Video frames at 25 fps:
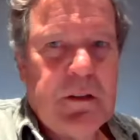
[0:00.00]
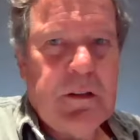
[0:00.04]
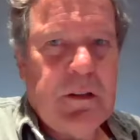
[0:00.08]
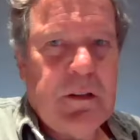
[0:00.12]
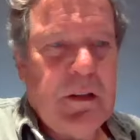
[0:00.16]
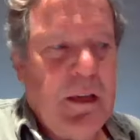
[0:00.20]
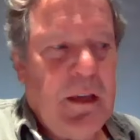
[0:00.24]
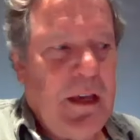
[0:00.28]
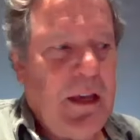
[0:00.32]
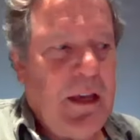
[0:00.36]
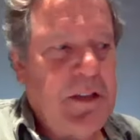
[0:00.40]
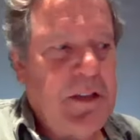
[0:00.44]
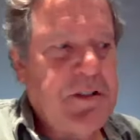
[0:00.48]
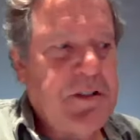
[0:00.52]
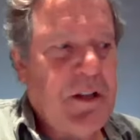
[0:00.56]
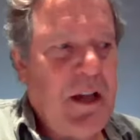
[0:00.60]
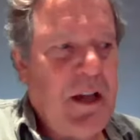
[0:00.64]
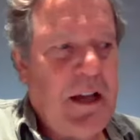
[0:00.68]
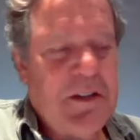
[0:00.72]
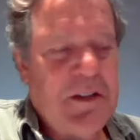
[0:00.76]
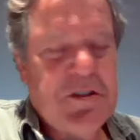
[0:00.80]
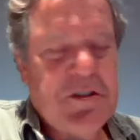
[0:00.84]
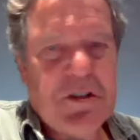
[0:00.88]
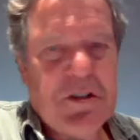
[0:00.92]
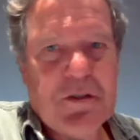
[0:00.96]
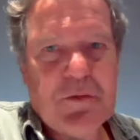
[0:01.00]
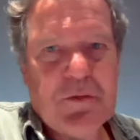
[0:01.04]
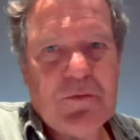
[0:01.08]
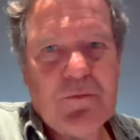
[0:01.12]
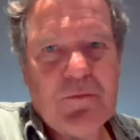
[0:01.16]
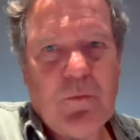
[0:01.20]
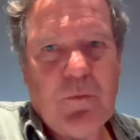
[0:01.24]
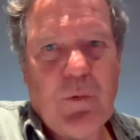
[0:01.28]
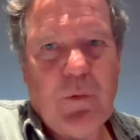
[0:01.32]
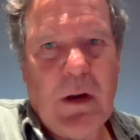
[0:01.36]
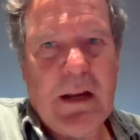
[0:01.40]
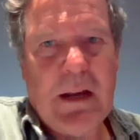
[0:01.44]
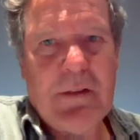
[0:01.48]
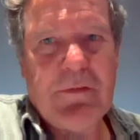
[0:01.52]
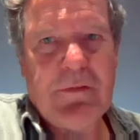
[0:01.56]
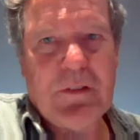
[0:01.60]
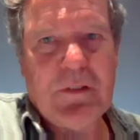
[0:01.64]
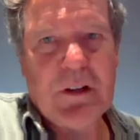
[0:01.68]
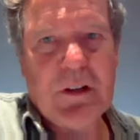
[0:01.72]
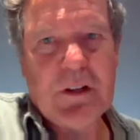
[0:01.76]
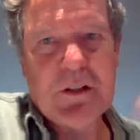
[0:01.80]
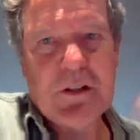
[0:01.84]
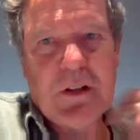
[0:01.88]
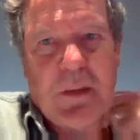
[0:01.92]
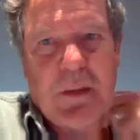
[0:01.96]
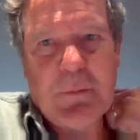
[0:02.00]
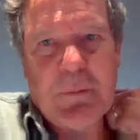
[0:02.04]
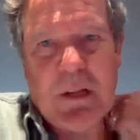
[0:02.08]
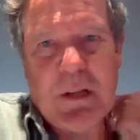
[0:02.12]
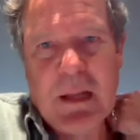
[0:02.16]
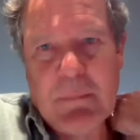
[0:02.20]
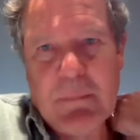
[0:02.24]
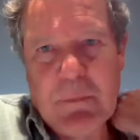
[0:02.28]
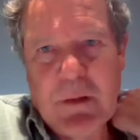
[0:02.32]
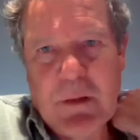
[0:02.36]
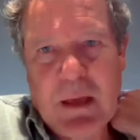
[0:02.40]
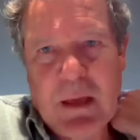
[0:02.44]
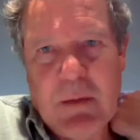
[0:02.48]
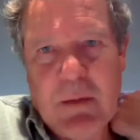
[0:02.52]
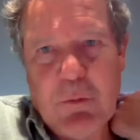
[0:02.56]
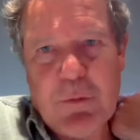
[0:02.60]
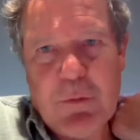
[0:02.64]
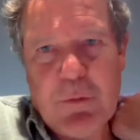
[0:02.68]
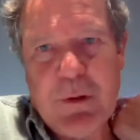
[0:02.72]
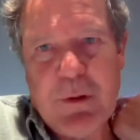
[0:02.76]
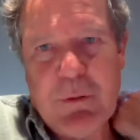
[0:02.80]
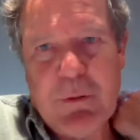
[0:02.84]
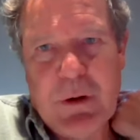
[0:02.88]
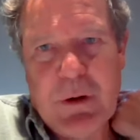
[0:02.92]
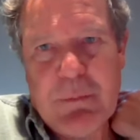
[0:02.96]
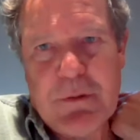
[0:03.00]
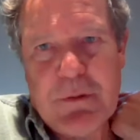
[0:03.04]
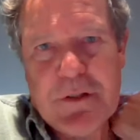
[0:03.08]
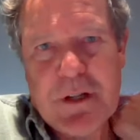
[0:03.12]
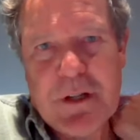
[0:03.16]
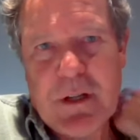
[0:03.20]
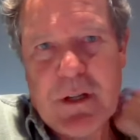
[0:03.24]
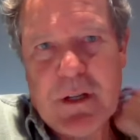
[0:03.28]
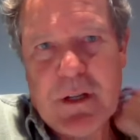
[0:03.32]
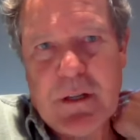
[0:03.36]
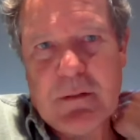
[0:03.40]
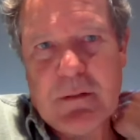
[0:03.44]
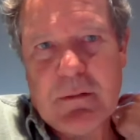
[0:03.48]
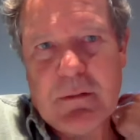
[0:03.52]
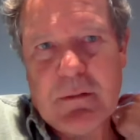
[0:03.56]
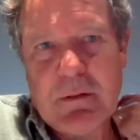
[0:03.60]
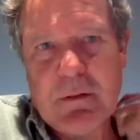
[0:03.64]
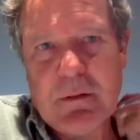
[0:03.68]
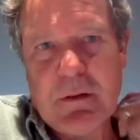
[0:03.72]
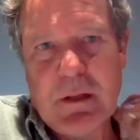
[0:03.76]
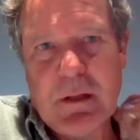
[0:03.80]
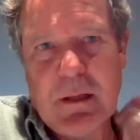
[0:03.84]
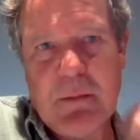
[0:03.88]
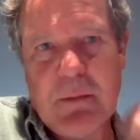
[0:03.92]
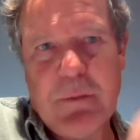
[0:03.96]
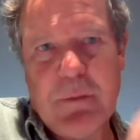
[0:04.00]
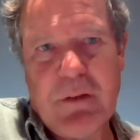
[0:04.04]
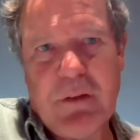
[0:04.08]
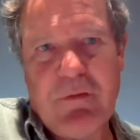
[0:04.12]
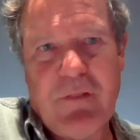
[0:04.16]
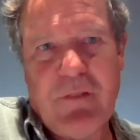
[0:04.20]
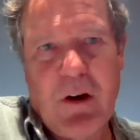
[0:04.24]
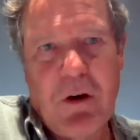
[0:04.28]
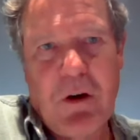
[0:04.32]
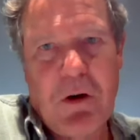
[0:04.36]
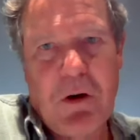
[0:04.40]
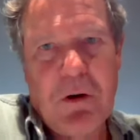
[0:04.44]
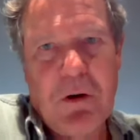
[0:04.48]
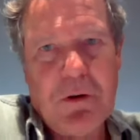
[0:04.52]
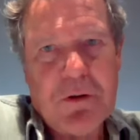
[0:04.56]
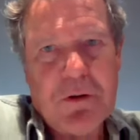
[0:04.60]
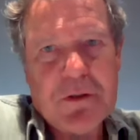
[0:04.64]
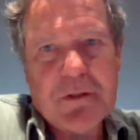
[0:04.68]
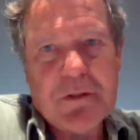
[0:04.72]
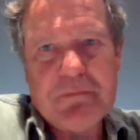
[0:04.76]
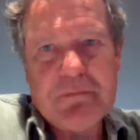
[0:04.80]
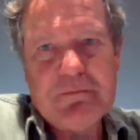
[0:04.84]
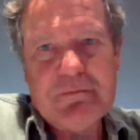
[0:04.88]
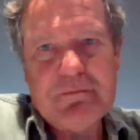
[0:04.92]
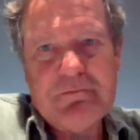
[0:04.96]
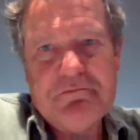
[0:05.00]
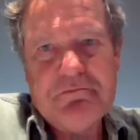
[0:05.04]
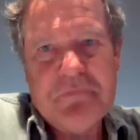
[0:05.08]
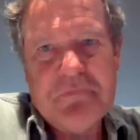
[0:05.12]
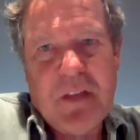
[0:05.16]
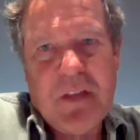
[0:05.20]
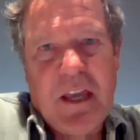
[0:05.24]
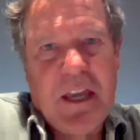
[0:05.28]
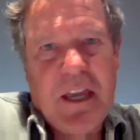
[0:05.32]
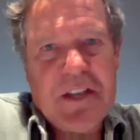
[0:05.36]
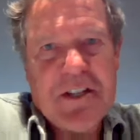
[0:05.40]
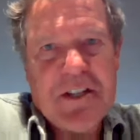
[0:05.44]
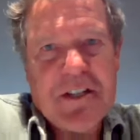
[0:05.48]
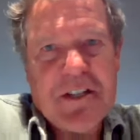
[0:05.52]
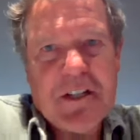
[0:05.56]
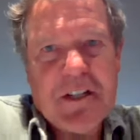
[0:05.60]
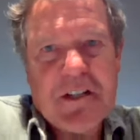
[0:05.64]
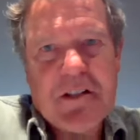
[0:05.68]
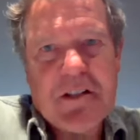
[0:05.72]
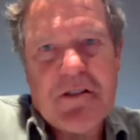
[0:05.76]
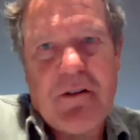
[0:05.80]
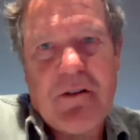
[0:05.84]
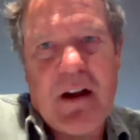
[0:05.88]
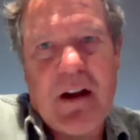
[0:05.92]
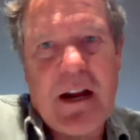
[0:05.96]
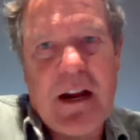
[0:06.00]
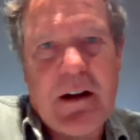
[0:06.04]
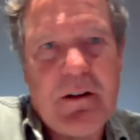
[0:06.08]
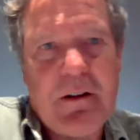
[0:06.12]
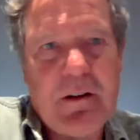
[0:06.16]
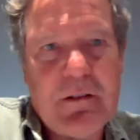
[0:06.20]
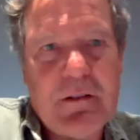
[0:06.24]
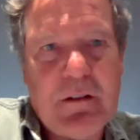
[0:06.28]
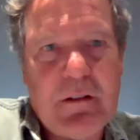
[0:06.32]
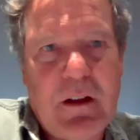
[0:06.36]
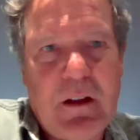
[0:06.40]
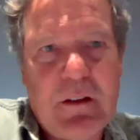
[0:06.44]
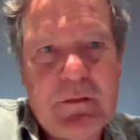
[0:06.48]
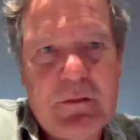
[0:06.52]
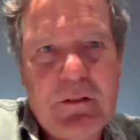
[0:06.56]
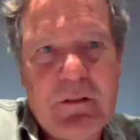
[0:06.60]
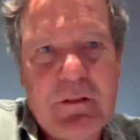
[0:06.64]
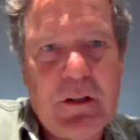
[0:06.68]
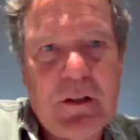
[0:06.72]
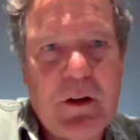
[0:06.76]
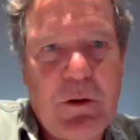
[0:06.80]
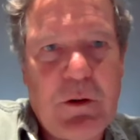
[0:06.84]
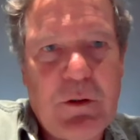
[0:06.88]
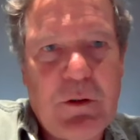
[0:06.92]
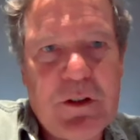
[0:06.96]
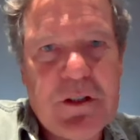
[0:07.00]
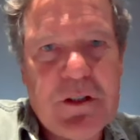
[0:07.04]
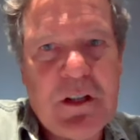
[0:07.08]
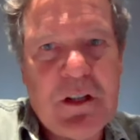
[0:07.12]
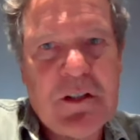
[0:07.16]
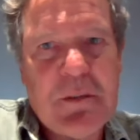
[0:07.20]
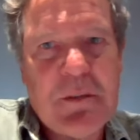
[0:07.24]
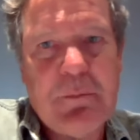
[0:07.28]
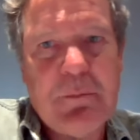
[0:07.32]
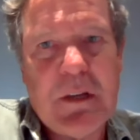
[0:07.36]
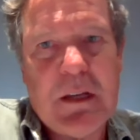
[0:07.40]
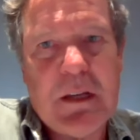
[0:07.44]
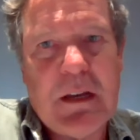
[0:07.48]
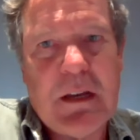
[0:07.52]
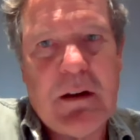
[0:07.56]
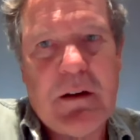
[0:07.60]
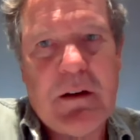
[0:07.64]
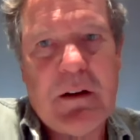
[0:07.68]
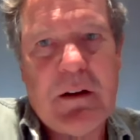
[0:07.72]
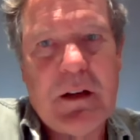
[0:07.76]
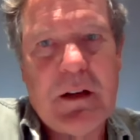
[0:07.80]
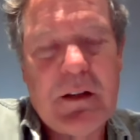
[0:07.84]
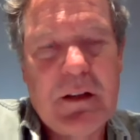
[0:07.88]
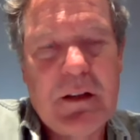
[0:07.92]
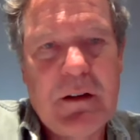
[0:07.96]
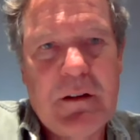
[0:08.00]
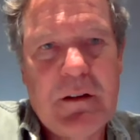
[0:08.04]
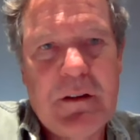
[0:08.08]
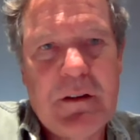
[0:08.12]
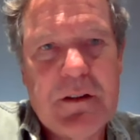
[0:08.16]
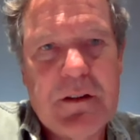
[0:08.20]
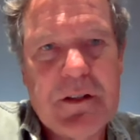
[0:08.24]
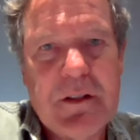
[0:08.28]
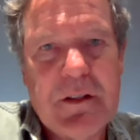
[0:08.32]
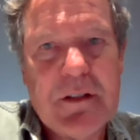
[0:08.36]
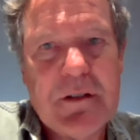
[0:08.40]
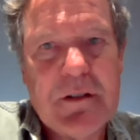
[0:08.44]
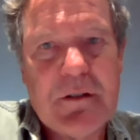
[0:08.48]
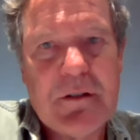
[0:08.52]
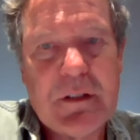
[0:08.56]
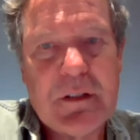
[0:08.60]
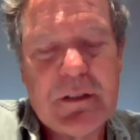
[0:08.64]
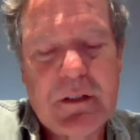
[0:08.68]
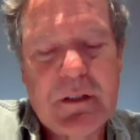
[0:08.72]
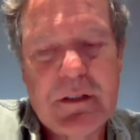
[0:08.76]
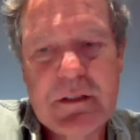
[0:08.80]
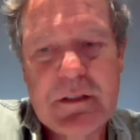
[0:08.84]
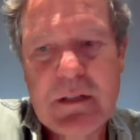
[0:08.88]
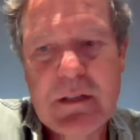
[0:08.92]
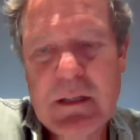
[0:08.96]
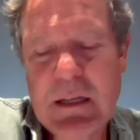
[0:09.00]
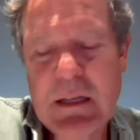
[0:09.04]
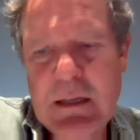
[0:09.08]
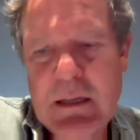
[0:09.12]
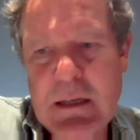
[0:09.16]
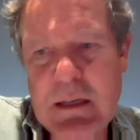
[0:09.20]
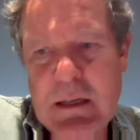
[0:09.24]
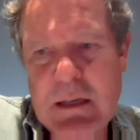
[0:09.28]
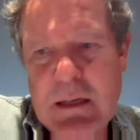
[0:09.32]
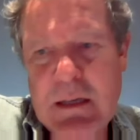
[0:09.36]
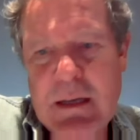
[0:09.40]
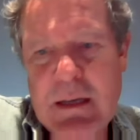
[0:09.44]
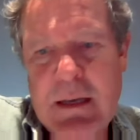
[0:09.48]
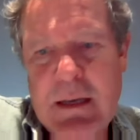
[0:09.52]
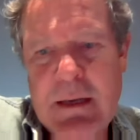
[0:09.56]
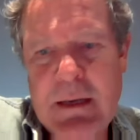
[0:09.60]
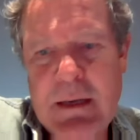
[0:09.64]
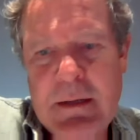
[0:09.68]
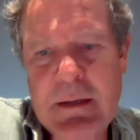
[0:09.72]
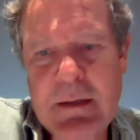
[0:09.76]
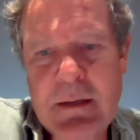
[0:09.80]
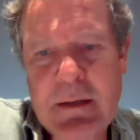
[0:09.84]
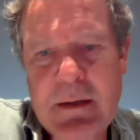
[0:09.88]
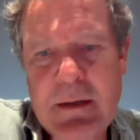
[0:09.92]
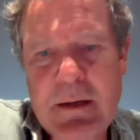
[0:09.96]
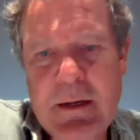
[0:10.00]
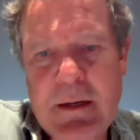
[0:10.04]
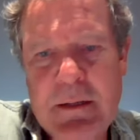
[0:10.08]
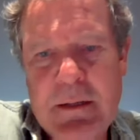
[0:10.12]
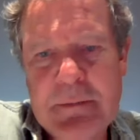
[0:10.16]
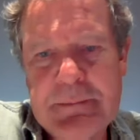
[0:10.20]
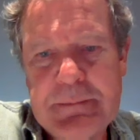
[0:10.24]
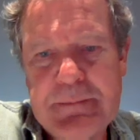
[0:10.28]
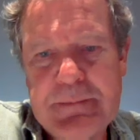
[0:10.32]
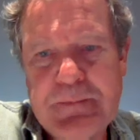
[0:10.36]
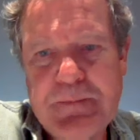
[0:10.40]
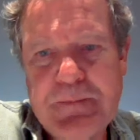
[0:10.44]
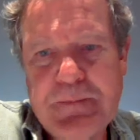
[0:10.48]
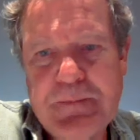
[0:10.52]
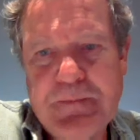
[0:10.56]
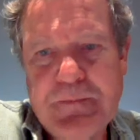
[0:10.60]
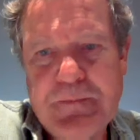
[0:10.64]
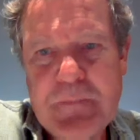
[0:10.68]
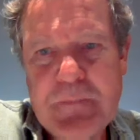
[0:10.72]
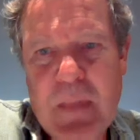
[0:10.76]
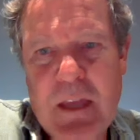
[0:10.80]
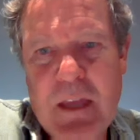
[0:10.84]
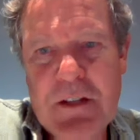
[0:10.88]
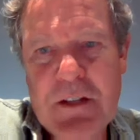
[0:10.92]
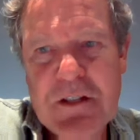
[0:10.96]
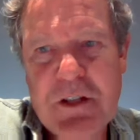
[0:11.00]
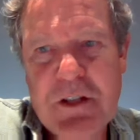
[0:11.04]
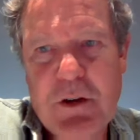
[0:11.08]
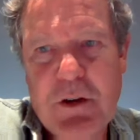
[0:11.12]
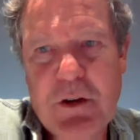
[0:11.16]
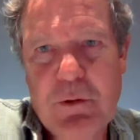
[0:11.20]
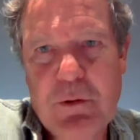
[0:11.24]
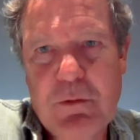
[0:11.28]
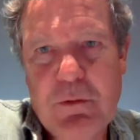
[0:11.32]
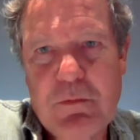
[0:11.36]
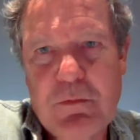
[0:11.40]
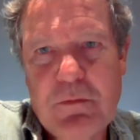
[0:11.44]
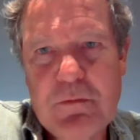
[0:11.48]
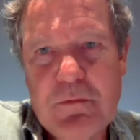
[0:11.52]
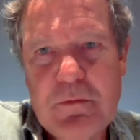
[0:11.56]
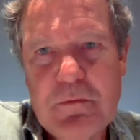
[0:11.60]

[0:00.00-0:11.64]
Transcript: yeah, it's not just Whitefish. I mean, I'm, I would be representing Columbia Falls, Essex, Stryker. Uh, you know, it's it's a big area here. This district is and um, and so